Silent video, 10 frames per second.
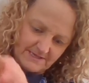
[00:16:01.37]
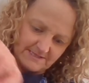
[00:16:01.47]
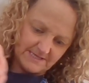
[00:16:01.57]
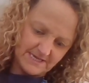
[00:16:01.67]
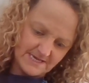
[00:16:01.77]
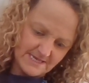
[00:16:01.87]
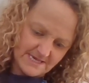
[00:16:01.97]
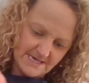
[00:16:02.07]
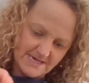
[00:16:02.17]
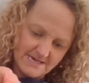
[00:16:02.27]
It's getting
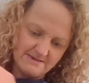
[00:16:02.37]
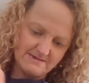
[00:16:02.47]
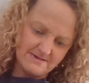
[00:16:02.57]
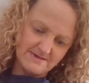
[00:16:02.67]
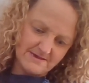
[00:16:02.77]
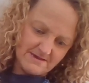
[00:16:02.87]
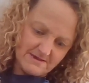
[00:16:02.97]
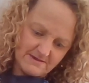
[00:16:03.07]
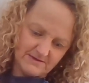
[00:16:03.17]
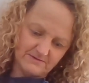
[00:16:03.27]
there.
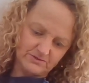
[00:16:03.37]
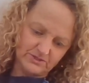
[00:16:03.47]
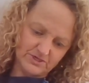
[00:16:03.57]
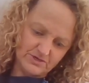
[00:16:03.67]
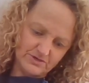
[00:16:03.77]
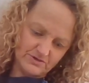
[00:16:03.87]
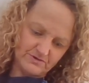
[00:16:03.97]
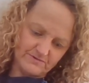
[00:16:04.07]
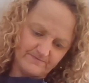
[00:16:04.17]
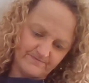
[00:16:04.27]
I'll show you.
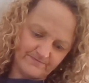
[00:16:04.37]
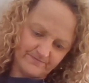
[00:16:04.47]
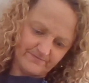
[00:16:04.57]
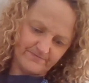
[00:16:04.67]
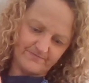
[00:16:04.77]
I'll